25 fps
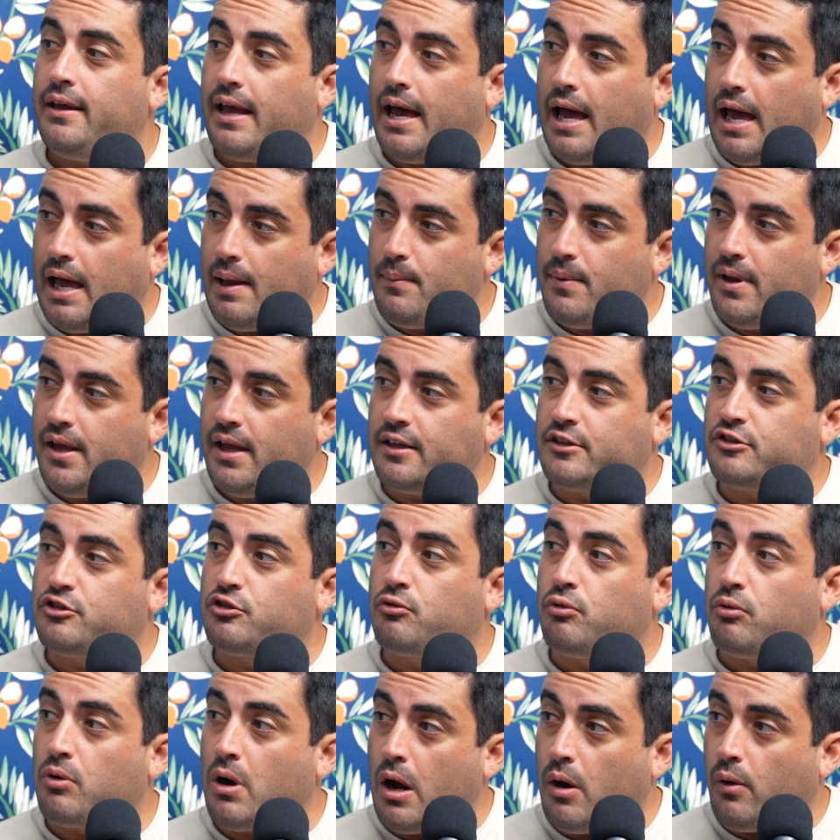Yeah, it's
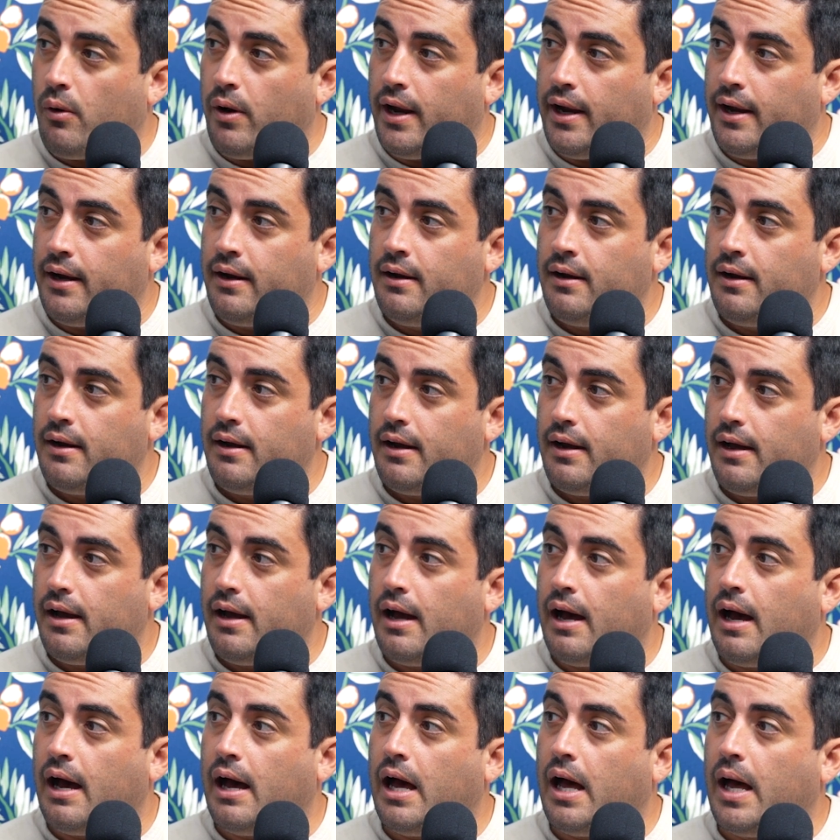growing.
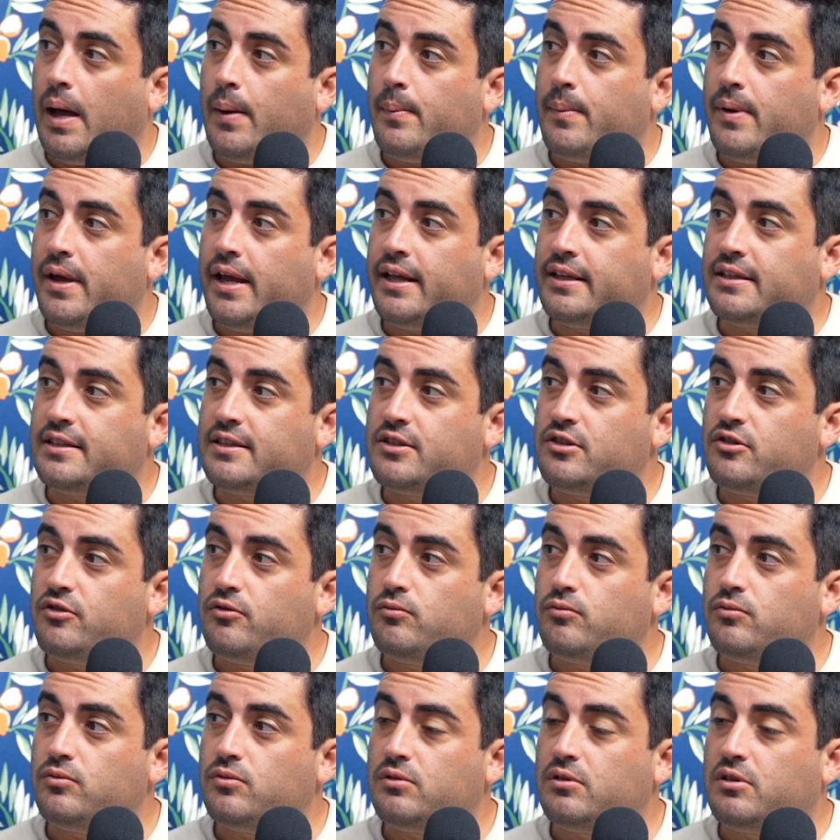It's,
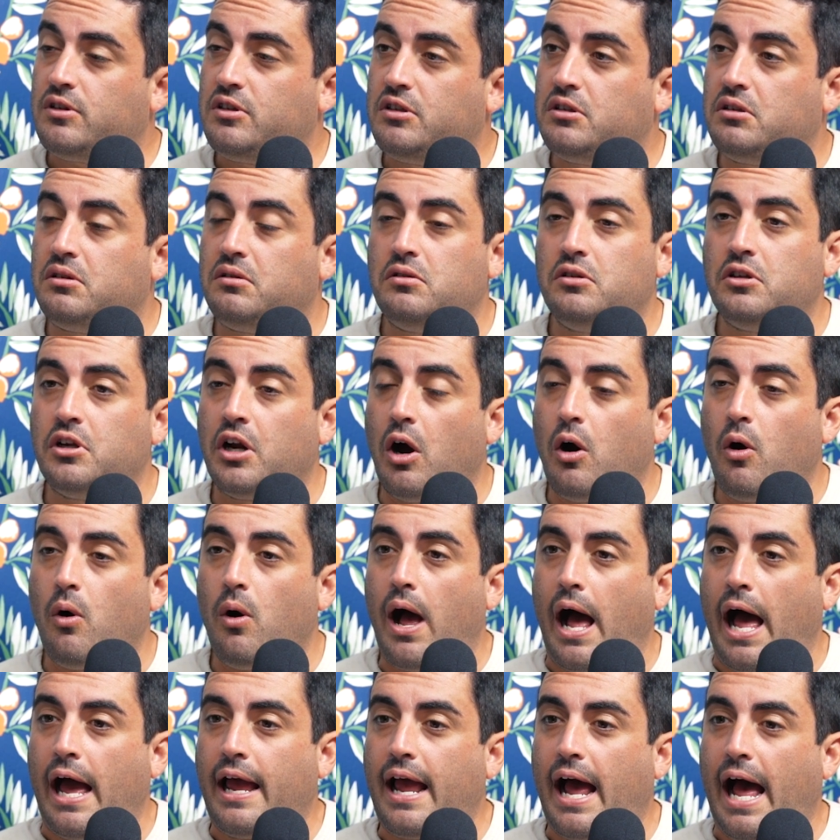you
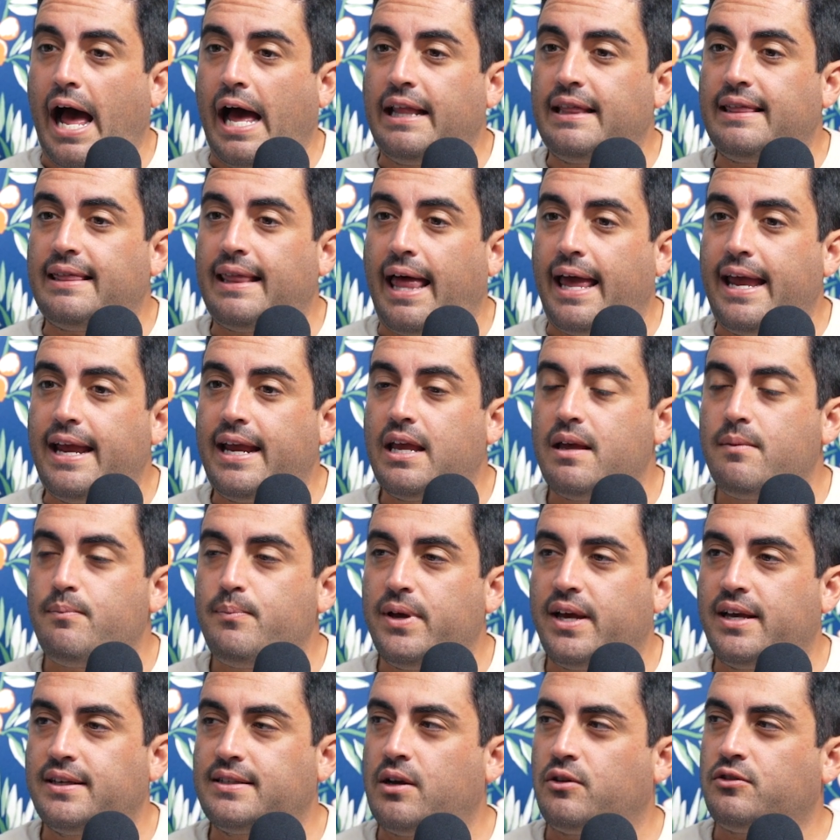know, I like it
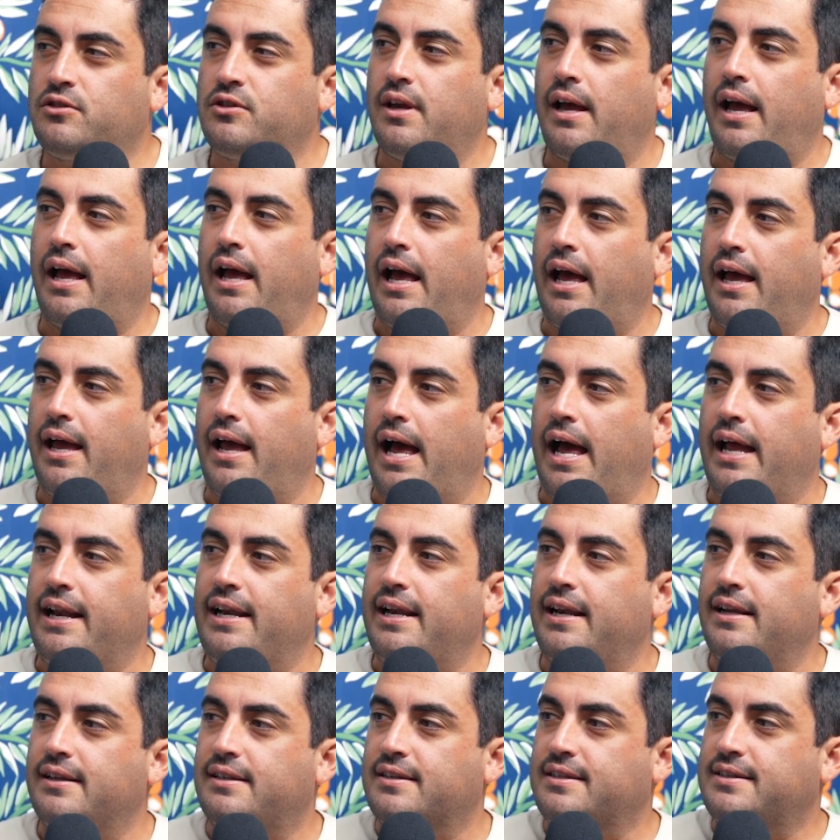because I
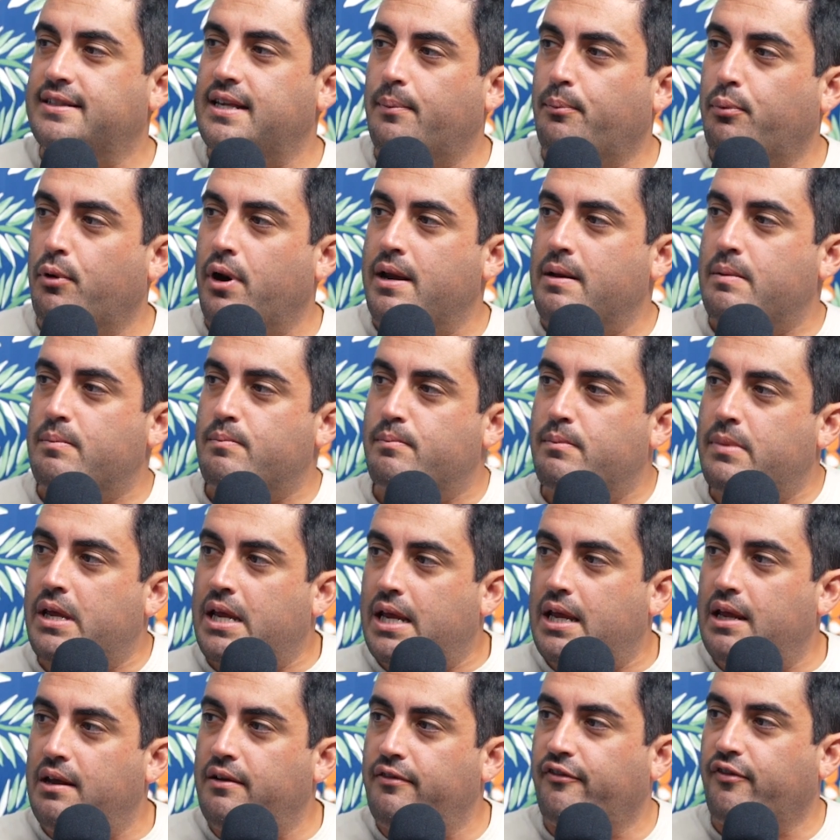needed to separate
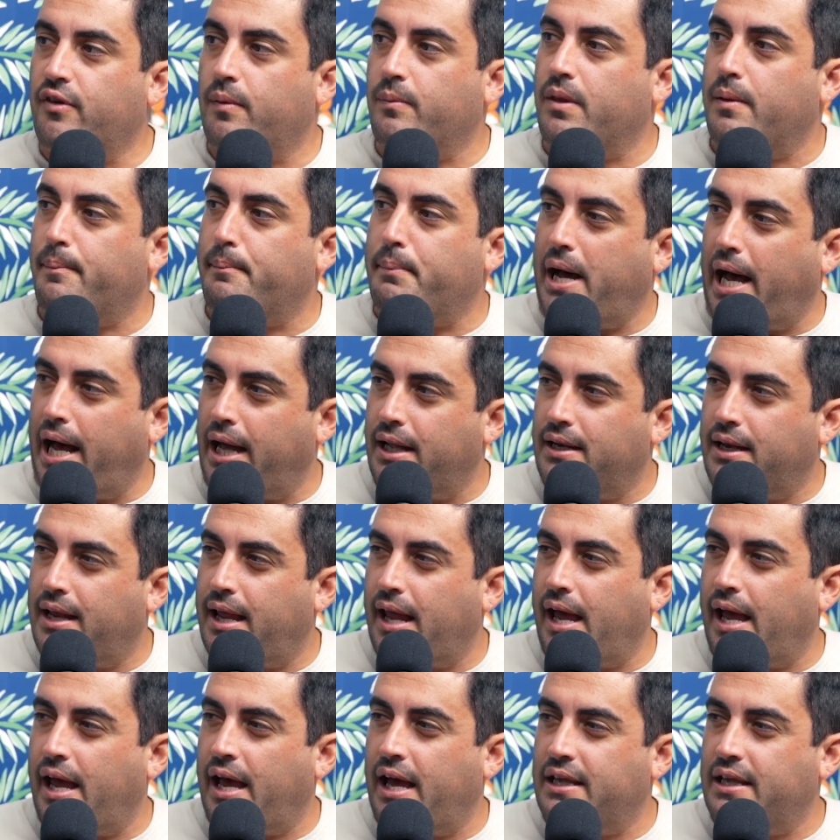me from the podcast.